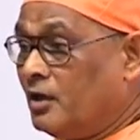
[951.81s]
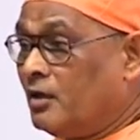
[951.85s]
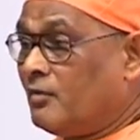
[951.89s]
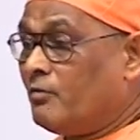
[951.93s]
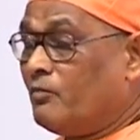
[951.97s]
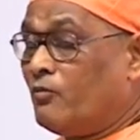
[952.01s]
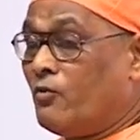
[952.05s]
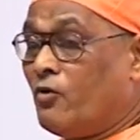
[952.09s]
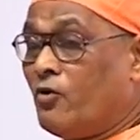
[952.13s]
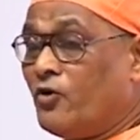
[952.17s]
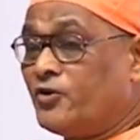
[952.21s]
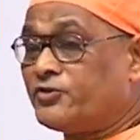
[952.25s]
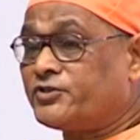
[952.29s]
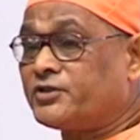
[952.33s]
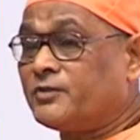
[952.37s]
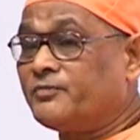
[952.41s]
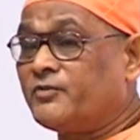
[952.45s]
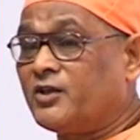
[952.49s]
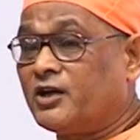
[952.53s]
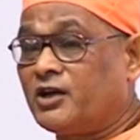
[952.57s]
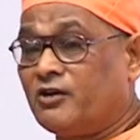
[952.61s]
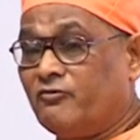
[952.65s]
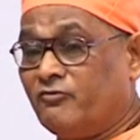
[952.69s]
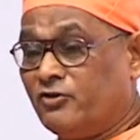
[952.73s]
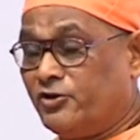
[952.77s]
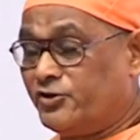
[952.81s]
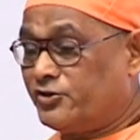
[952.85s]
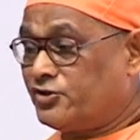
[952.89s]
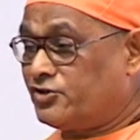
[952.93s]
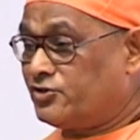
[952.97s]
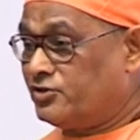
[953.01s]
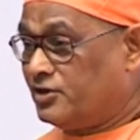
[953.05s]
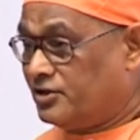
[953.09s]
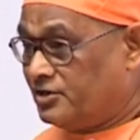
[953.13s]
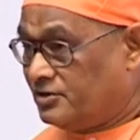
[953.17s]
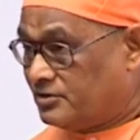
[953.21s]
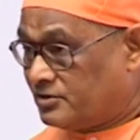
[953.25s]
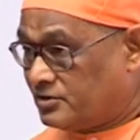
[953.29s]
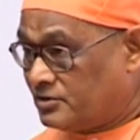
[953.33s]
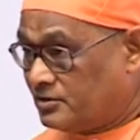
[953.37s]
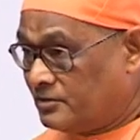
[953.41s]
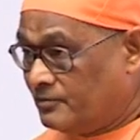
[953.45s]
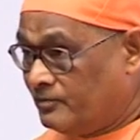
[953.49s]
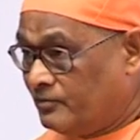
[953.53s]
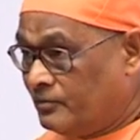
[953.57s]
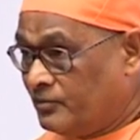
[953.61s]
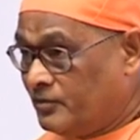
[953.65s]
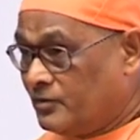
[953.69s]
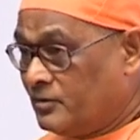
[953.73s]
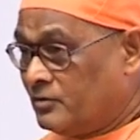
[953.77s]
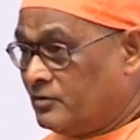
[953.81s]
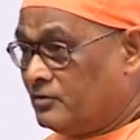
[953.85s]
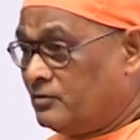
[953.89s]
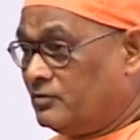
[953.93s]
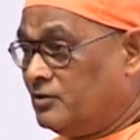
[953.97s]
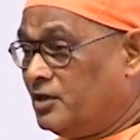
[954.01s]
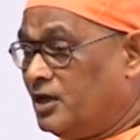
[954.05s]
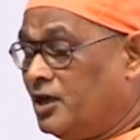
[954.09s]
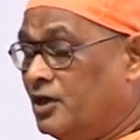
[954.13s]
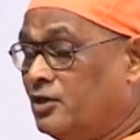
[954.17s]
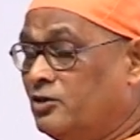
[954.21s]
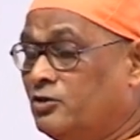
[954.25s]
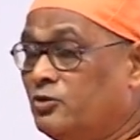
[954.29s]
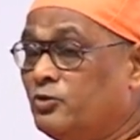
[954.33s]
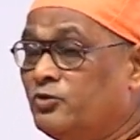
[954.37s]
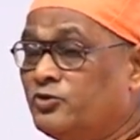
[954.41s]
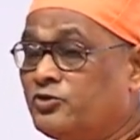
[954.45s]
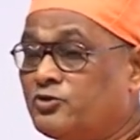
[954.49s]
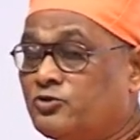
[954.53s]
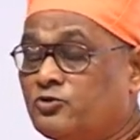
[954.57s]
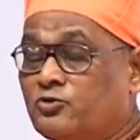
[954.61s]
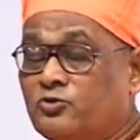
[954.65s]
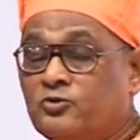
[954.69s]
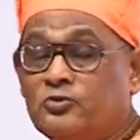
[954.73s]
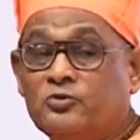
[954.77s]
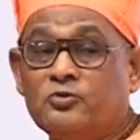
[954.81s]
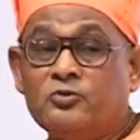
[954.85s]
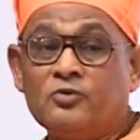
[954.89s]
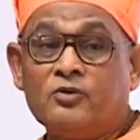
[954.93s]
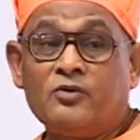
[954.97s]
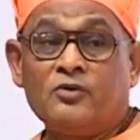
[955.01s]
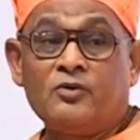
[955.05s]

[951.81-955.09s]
Most of the revolutionaries, they used to